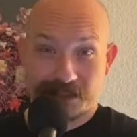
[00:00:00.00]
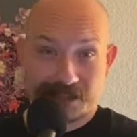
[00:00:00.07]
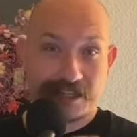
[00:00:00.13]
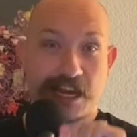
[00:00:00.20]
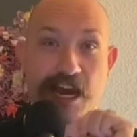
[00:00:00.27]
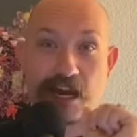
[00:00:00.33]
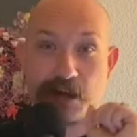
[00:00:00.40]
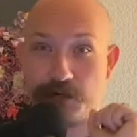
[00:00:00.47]

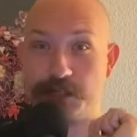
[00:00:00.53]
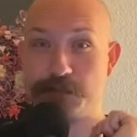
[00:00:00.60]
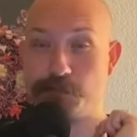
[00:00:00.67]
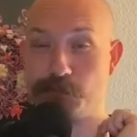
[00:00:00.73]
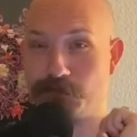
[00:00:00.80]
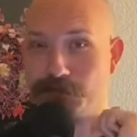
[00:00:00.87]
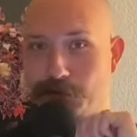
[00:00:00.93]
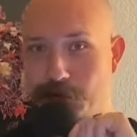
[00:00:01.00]
now. He's
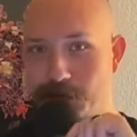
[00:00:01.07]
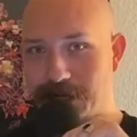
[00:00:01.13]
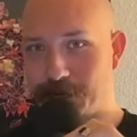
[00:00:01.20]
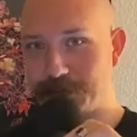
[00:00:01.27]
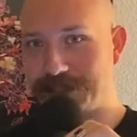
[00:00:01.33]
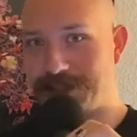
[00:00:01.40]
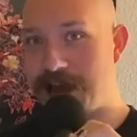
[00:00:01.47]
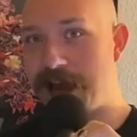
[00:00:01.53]
been flirting
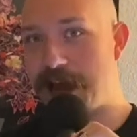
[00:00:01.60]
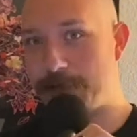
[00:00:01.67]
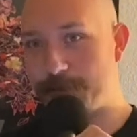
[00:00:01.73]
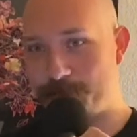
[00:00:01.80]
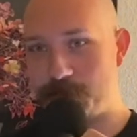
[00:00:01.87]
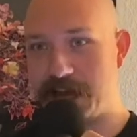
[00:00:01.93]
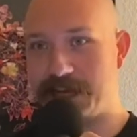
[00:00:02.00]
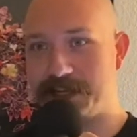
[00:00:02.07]
with that
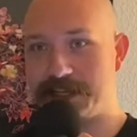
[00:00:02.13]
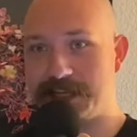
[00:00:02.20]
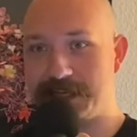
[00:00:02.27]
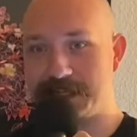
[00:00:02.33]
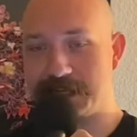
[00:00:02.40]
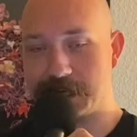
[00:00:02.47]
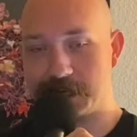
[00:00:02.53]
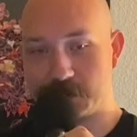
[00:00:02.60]
and
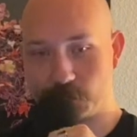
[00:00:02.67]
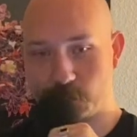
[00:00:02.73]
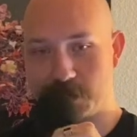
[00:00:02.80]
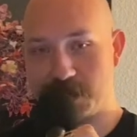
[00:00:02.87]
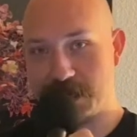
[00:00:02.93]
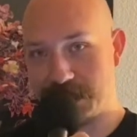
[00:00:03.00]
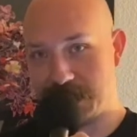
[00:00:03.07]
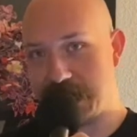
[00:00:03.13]
teasing us with
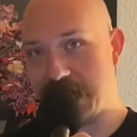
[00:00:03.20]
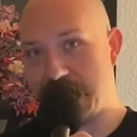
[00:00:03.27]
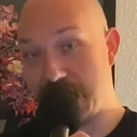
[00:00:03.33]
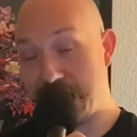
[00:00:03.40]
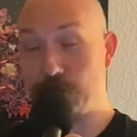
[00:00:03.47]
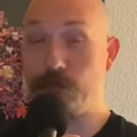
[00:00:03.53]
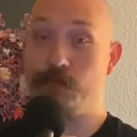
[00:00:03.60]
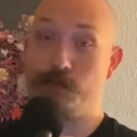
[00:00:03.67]
it, and
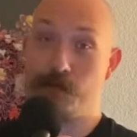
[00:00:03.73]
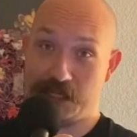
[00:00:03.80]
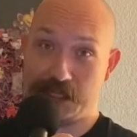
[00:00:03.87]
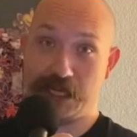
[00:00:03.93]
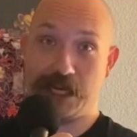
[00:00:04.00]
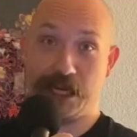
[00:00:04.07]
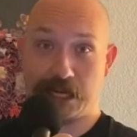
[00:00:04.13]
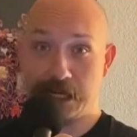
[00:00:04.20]
I
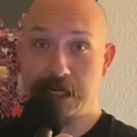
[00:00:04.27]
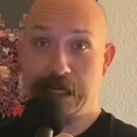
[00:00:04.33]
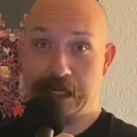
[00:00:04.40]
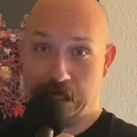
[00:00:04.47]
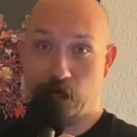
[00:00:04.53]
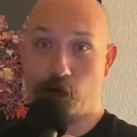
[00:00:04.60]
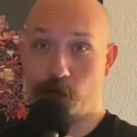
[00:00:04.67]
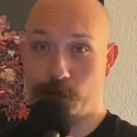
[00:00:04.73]
really
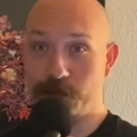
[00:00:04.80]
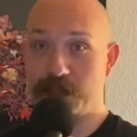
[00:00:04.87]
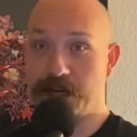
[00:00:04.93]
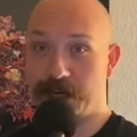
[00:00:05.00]
hope that he